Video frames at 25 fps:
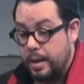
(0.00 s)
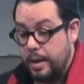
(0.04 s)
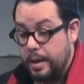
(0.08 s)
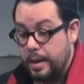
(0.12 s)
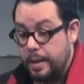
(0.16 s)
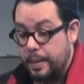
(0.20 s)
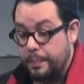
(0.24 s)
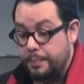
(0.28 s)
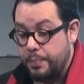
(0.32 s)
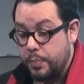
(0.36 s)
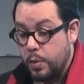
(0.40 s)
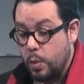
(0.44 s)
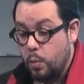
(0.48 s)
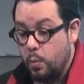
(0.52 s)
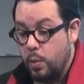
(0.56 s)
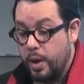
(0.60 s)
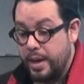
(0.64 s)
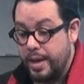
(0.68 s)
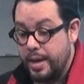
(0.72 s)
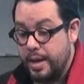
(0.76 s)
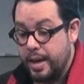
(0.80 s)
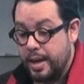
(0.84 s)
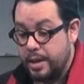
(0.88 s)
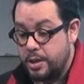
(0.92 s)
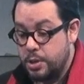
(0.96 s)
Um,
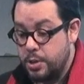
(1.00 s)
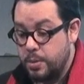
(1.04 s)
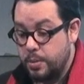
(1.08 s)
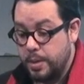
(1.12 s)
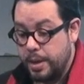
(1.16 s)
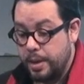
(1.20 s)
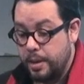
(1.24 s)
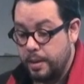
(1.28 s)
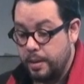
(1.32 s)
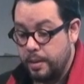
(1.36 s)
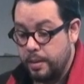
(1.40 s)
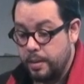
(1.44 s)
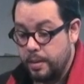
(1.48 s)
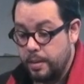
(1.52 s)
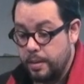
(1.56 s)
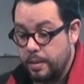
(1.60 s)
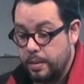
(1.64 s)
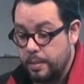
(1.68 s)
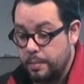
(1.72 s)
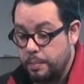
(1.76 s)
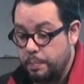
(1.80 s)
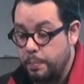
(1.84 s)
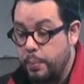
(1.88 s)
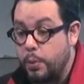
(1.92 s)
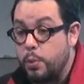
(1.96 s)
what it actually
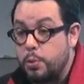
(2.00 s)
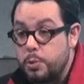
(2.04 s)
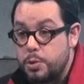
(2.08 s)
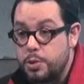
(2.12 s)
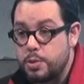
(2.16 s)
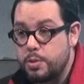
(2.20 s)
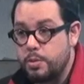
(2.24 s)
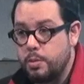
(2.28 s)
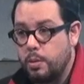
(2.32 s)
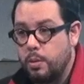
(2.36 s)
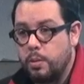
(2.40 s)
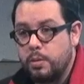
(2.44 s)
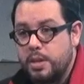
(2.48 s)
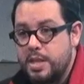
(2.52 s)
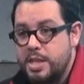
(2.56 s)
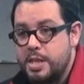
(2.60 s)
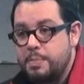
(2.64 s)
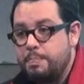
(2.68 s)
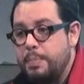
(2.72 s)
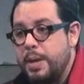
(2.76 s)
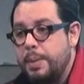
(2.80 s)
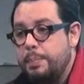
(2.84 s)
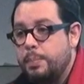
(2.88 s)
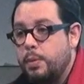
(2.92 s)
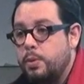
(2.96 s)
uh, pushed all
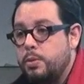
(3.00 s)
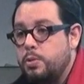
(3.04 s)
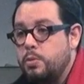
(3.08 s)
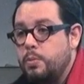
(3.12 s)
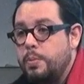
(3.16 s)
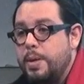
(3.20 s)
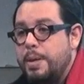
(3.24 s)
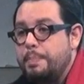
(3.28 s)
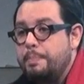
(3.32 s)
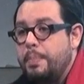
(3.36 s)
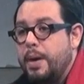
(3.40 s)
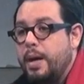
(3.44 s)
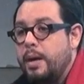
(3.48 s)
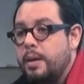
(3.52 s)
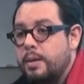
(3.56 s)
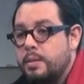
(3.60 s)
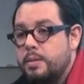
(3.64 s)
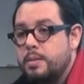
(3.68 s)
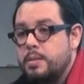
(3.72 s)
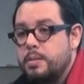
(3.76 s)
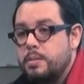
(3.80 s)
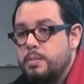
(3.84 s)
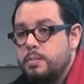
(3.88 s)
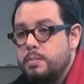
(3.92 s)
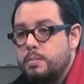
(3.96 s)
these people to be
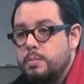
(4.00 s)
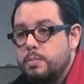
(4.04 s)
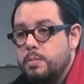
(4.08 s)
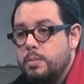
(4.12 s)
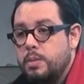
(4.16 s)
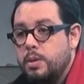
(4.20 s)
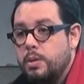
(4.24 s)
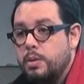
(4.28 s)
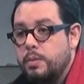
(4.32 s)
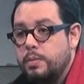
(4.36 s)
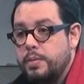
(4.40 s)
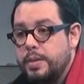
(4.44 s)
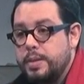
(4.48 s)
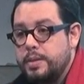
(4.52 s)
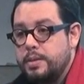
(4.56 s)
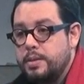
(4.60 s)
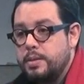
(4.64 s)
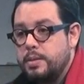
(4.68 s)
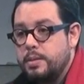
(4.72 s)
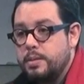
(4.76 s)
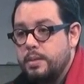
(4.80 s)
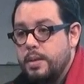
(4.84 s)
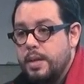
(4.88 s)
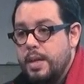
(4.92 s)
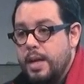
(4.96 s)
part of it,
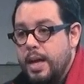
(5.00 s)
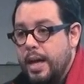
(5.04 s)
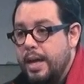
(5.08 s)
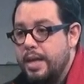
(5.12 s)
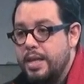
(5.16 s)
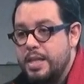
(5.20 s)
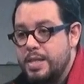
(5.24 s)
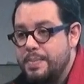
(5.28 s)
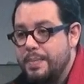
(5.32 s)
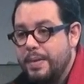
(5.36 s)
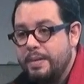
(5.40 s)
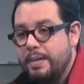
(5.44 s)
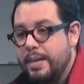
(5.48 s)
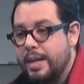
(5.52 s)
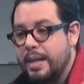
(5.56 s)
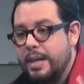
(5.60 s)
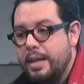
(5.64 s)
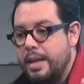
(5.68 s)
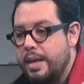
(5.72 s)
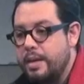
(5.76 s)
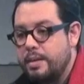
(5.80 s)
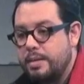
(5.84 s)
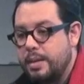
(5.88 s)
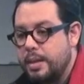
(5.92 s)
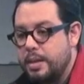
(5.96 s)
and it's very
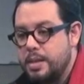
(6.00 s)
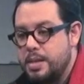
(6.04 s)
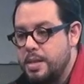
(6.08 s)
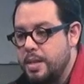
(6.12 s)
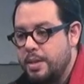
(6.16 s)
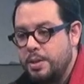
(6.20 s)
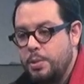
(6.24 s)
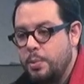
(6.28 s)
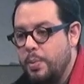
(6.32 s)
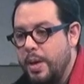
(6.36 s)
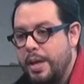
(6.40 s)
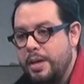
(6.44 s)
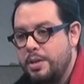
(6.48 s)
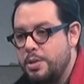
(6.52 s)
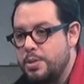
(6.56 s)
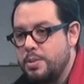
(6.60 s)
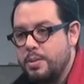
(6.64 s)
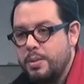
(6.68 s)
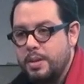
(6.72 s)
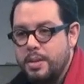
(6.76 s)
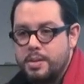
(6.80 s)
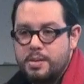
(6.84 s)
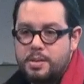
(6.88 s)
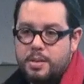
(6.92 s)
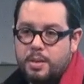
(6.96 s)
clear that the
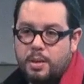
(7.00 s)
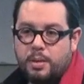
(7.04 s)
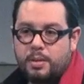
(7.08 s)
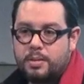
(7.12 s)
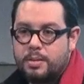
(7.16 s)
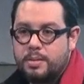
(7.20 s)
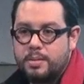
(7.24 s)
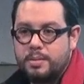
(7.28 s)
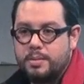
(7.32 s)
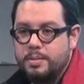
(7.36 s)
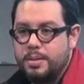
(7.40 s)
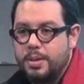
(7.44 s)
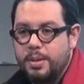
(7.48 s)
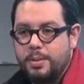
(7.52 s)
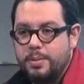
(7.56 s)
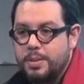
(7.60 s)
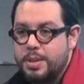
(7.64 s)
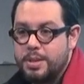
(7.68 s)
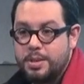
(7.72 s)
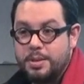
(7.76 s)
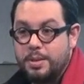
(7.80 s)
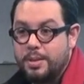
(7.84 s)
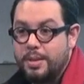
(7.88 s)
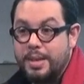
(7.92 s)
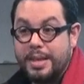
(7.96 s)
situation is not, you know,
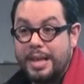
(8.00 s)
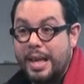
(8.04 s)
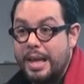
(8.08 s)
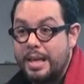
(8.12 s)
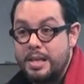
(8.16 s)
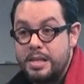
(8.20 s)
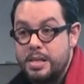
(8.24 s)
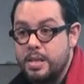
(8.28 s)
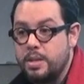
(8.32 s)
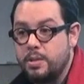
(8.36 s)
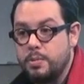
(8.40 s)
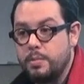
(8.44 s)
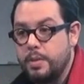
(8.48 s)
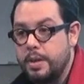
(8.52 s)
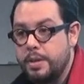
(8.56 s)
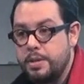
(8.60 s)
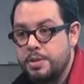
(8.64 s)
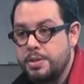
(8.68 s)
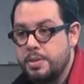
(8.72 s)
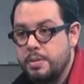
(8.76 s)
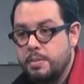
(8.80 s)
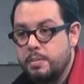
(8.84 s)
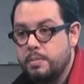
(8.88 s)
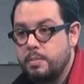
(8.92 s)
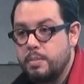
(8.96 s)
it's not a nice
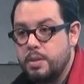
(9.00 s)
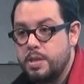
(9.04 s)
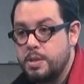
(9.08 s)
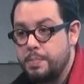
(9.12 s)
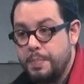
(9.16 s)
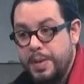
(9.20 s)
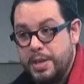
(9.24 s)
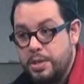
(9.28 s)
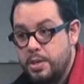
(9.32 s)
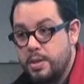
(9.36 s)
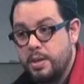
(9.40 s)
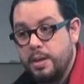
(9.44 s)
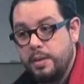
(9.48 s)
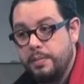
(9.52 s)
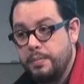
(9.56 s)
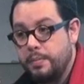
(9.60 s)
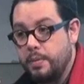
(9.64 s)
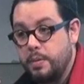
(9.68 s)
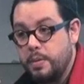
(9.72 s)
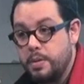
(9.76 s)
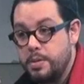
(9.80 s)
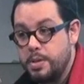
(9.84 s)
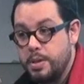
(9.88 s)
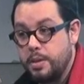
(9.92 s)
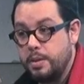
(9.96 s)
situation, especially
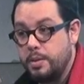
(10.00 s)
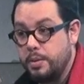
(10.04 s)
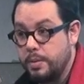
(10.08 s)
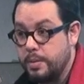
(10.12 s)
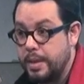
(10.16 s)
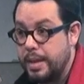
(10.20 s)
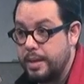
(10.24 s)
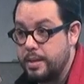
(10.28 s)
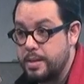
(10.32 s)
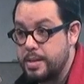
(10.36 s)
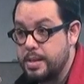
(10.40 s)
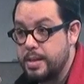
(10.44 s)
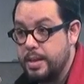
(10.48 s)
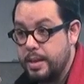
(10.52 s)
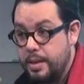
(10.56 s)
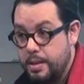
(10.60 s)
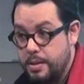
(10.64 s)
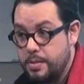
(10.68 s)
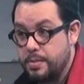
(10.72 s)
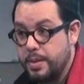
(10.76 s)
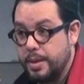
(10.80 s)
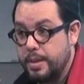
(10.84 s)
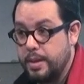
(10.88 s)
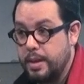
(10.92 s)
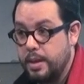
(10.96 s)
for us in the United
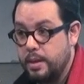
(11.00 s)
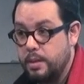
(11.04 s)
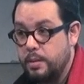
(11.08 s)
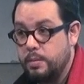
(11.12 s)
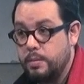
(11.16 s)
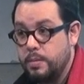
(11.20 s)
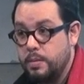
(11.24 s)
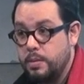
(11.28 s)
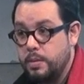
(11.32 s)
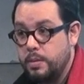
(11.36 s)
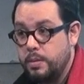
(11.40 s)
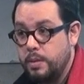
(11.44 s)
States right now.